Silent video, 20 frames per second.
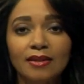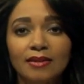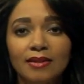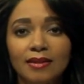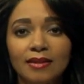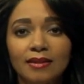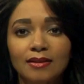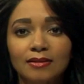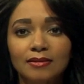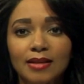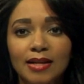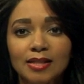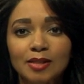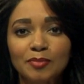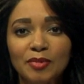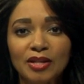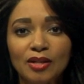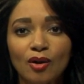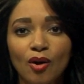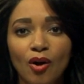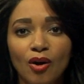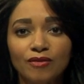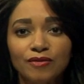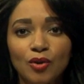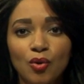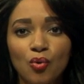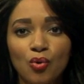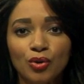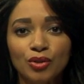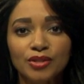The Gillespie Golf
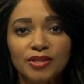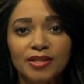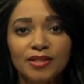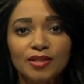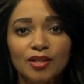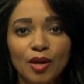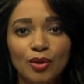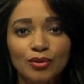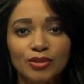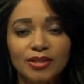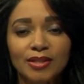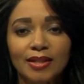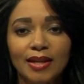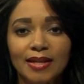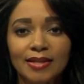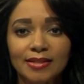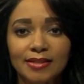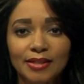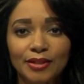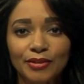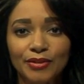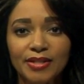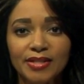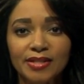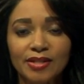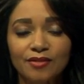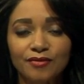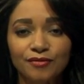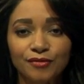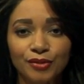Course is hosting a
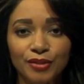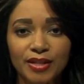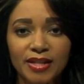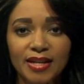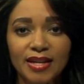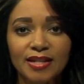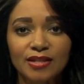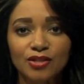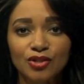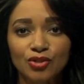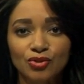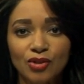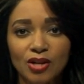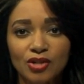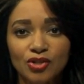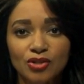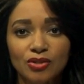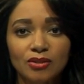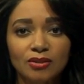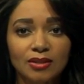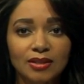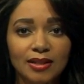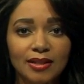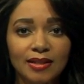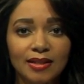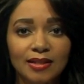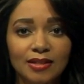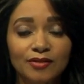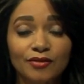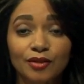series of free instructional
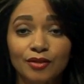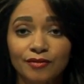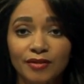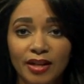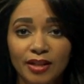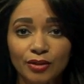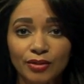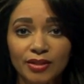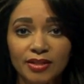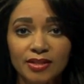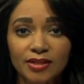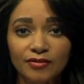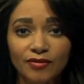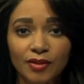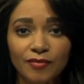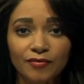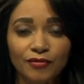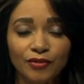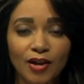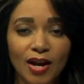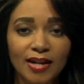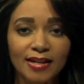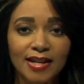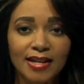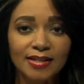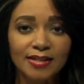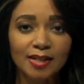clinics for veterans from Friday,